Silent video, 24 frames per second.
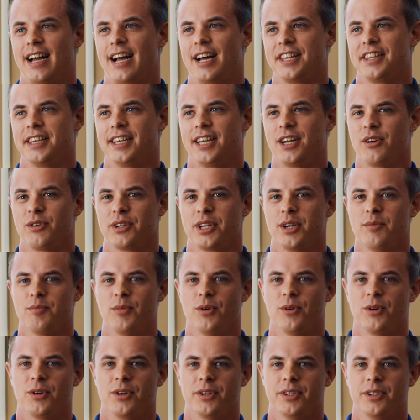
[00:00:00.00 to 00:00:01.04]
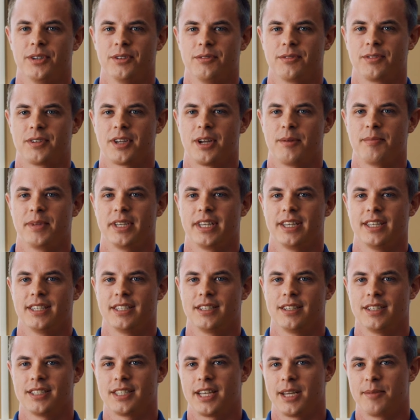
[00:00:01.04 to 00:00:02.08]
I think I would get bored of coming into
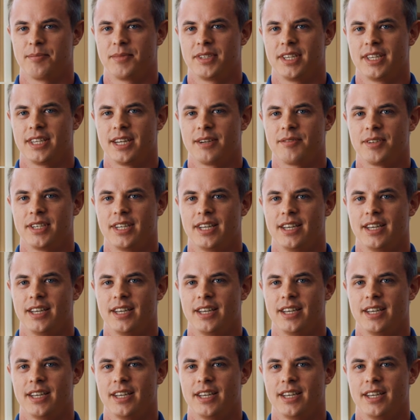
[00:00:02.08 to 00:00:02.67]
the same thing every